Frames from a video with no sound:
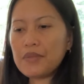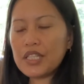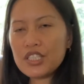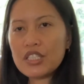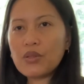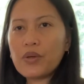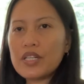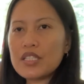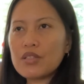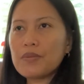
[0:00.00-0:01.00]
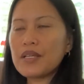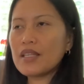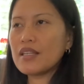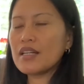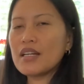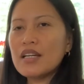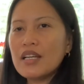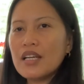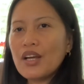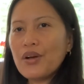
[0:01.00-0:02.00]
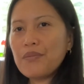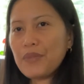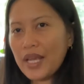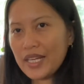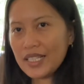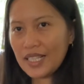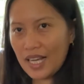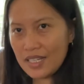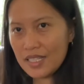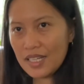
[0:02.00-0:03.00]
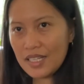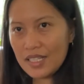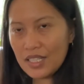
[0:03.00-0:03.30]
kitchenwares to be either made in Canada,